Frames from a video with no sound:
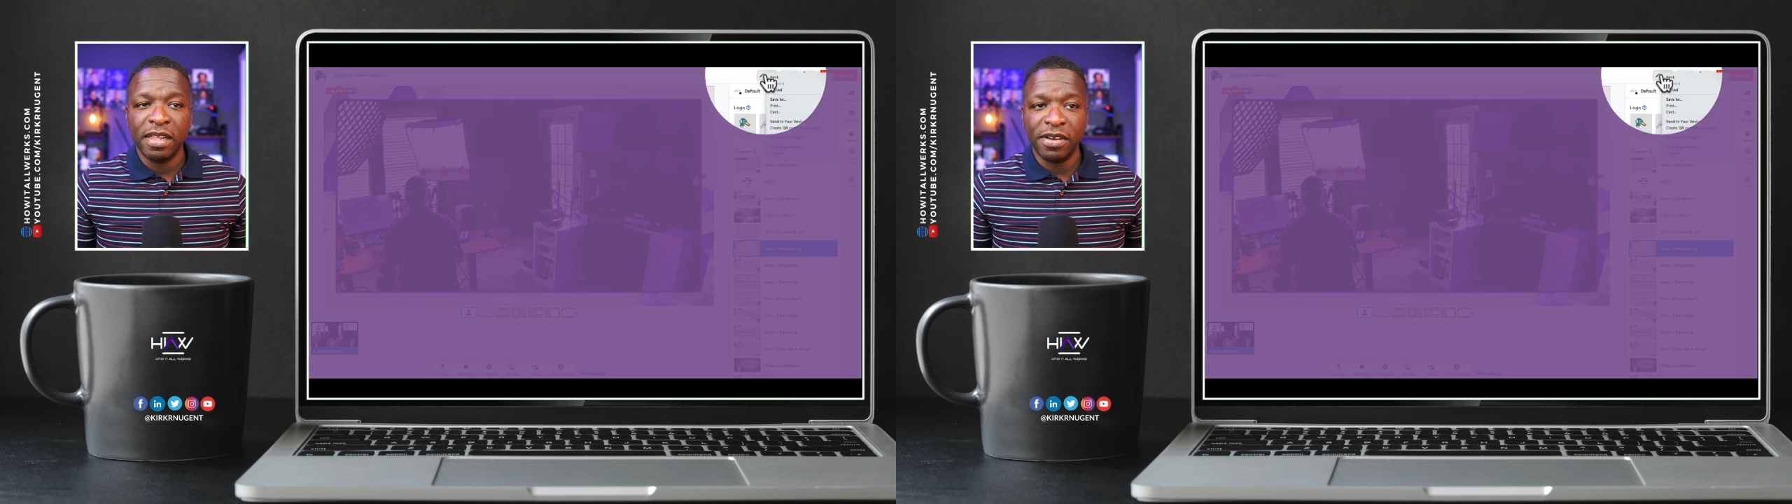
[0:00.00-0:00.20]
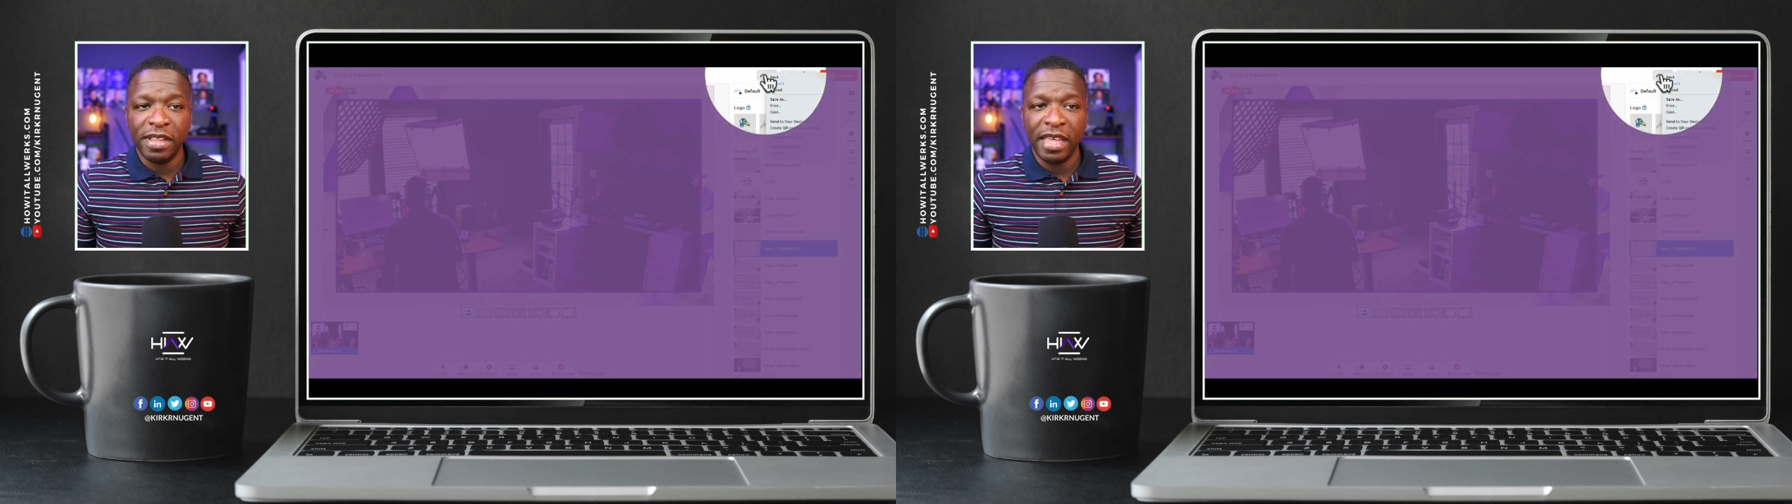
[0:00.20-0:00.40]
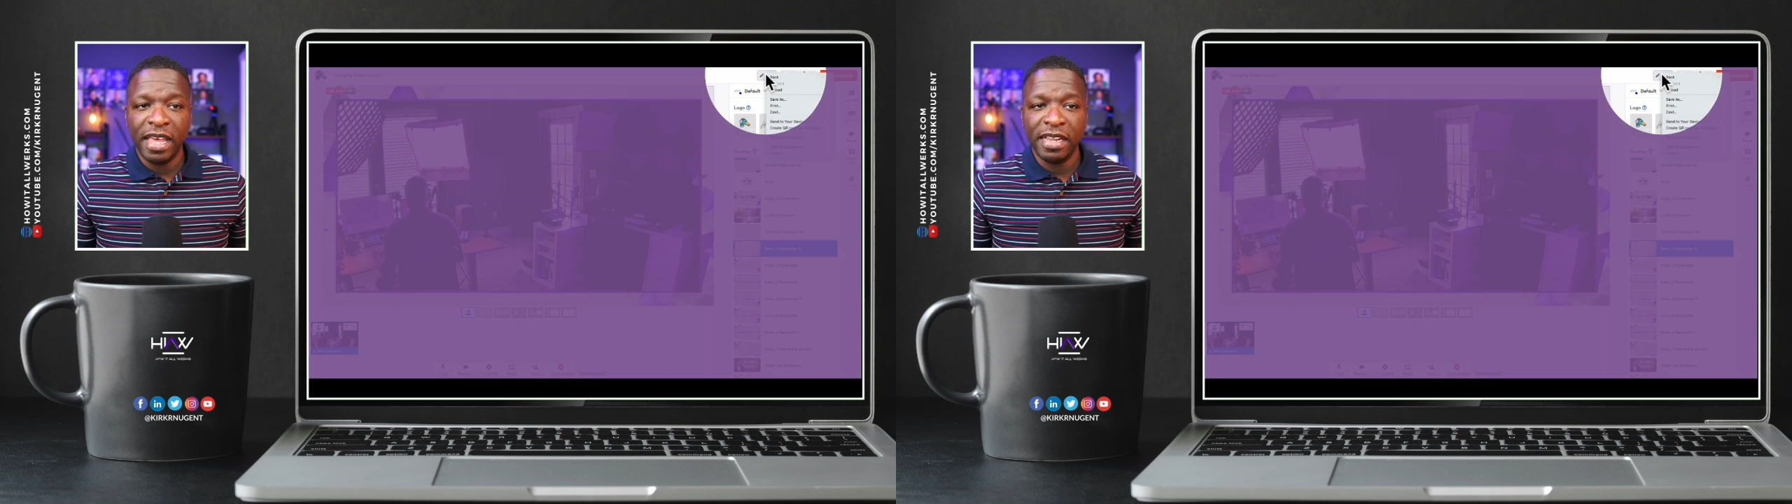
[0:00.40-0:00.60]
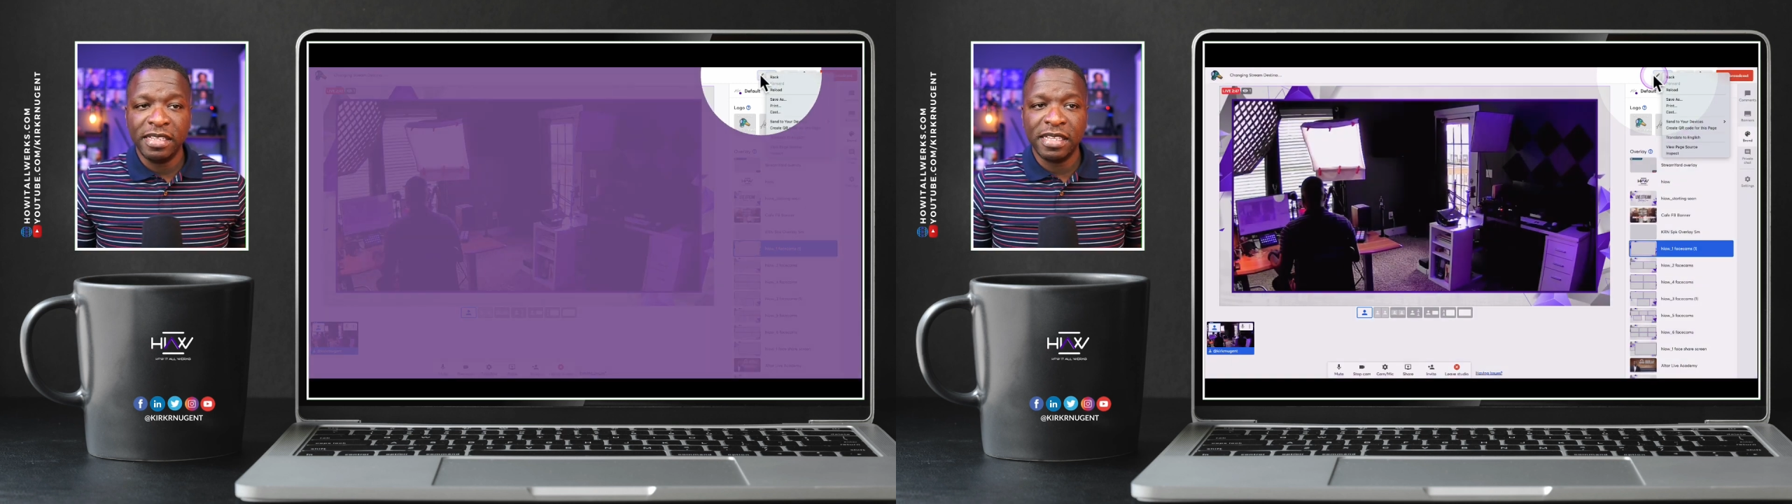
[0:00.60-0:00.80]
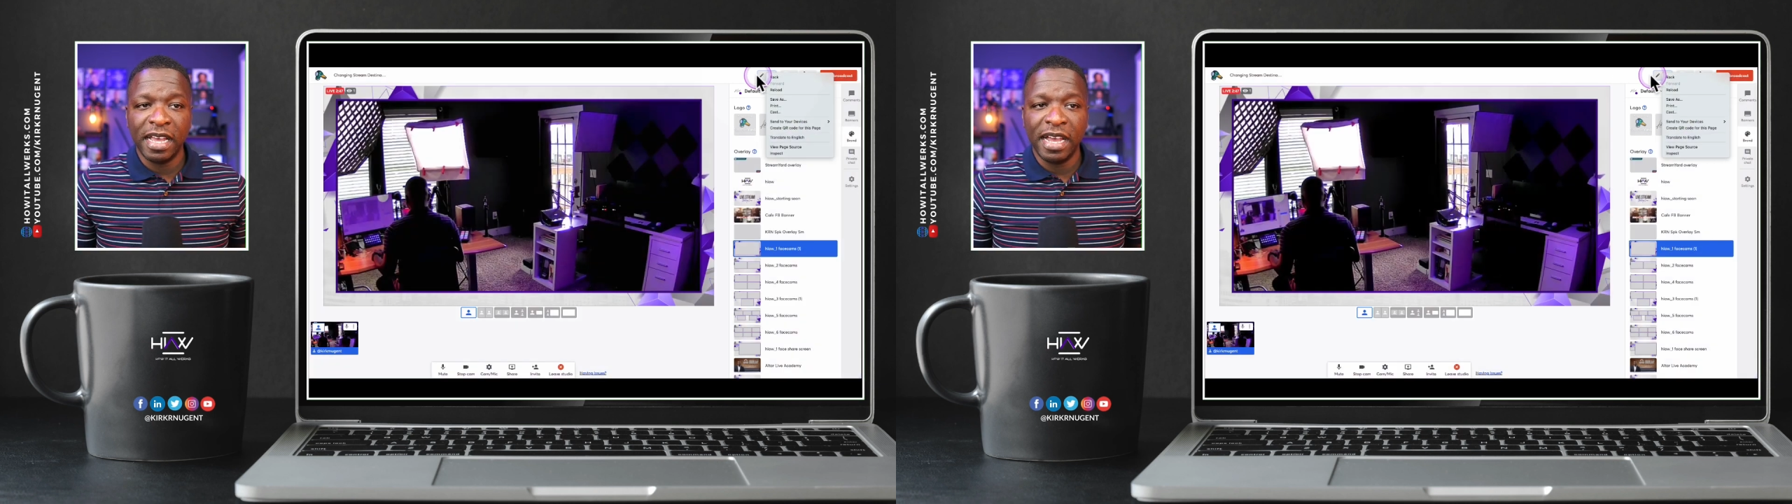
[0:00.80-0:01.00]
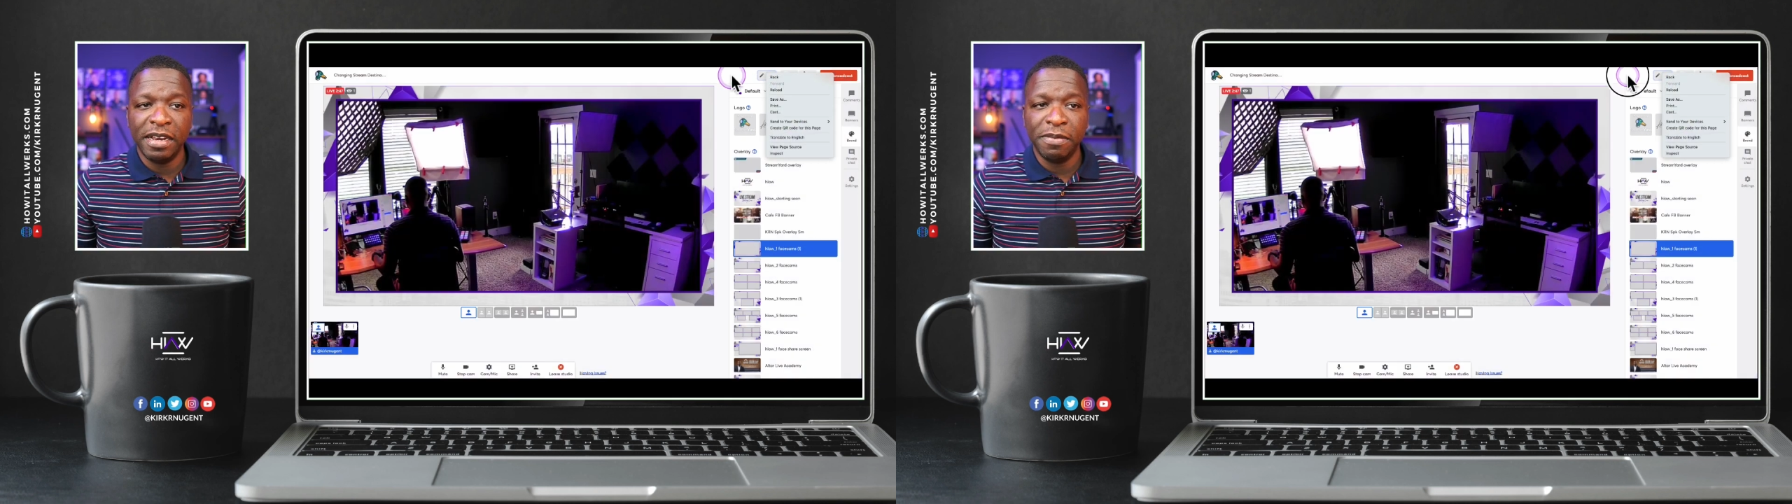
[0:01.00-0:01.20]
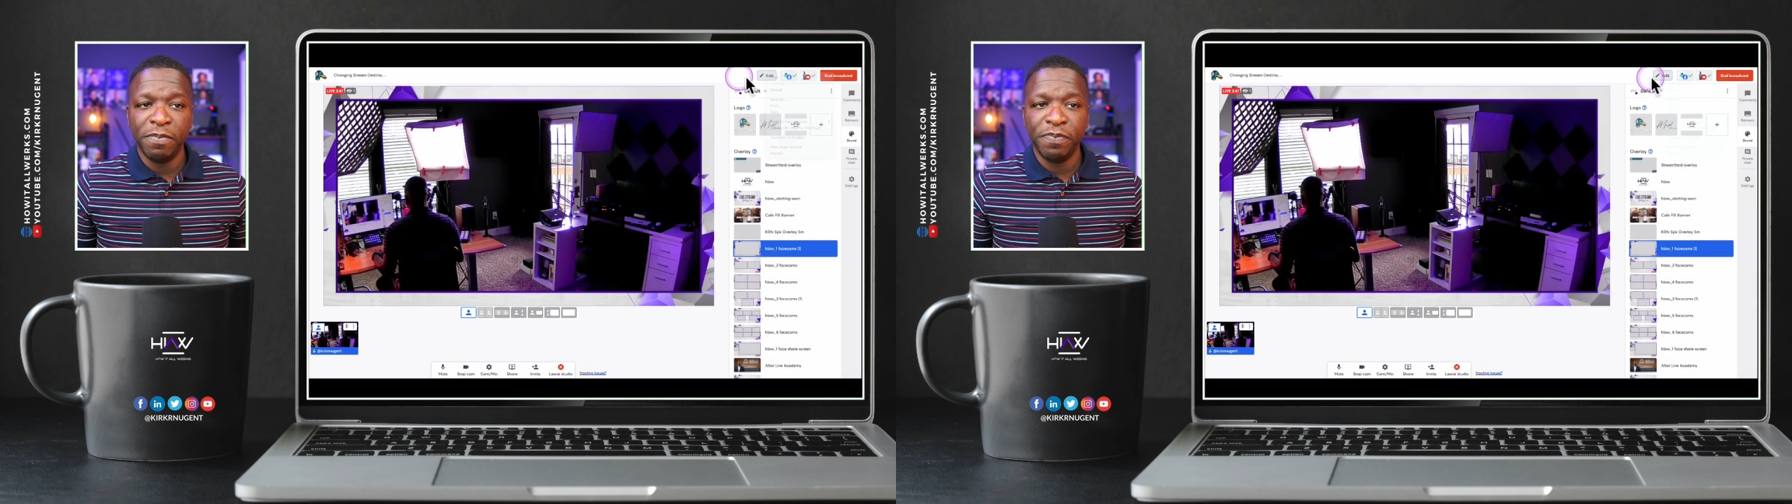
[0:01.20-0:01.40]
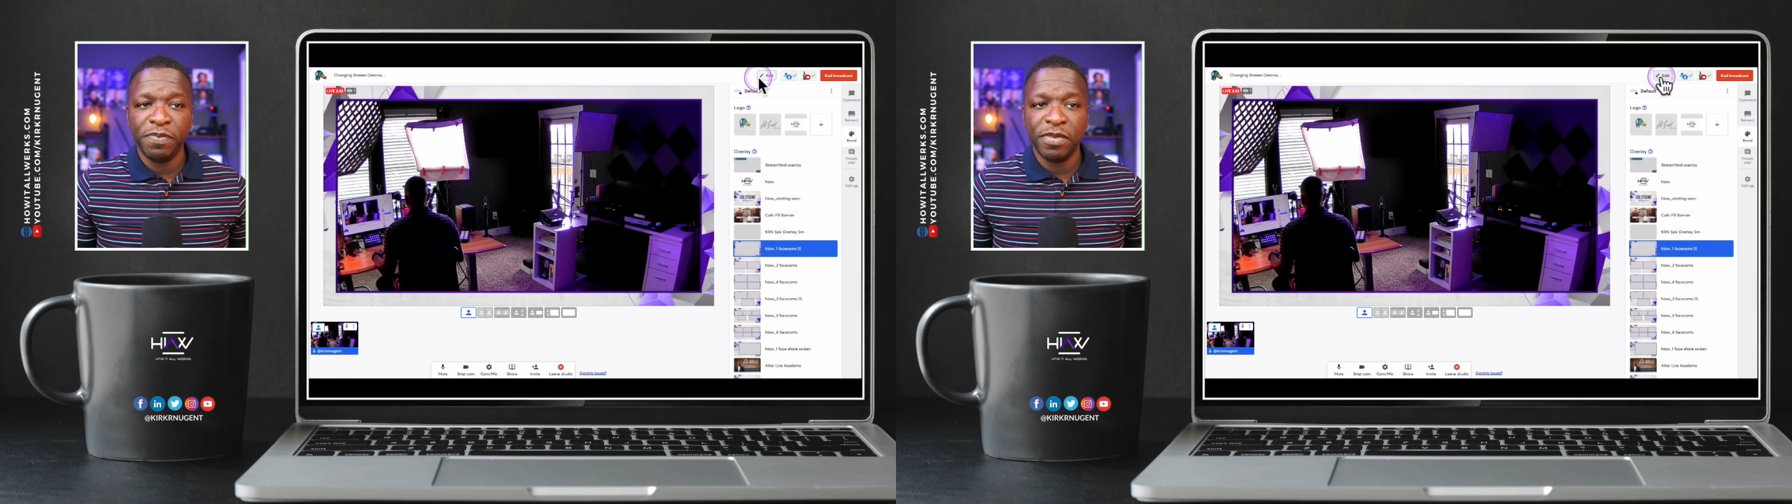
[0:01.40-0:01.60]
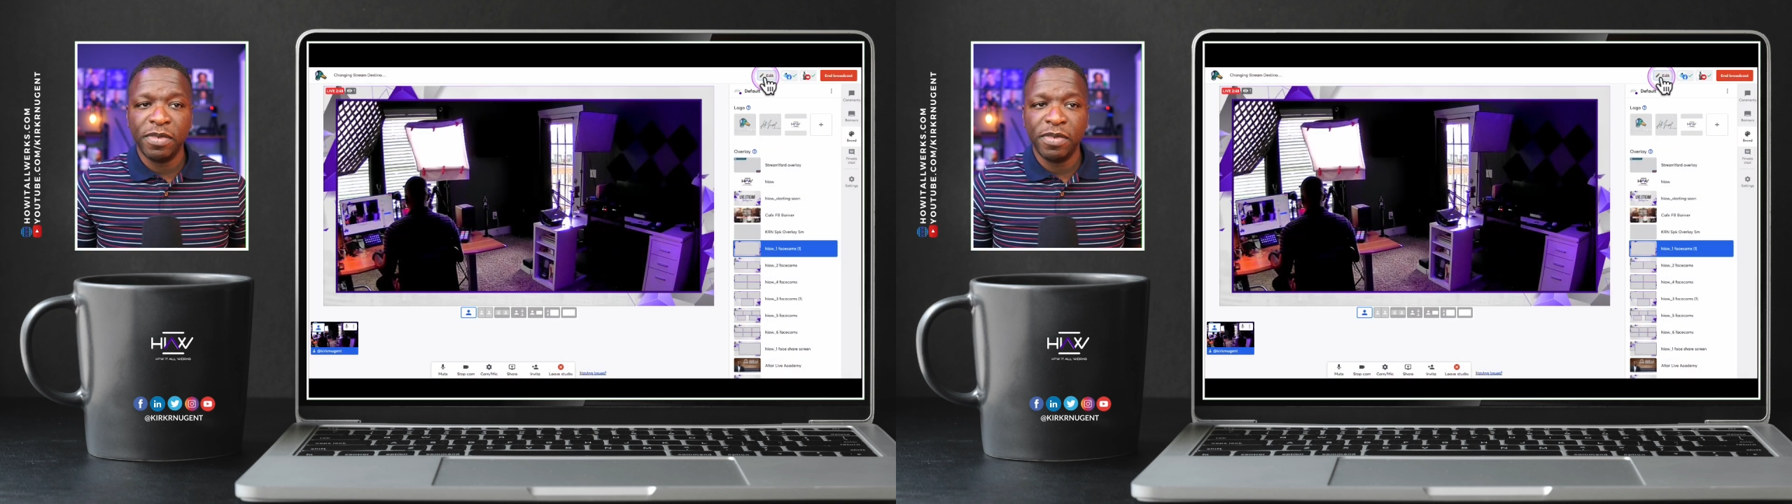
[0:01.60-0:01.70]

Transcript: click on the edit sign,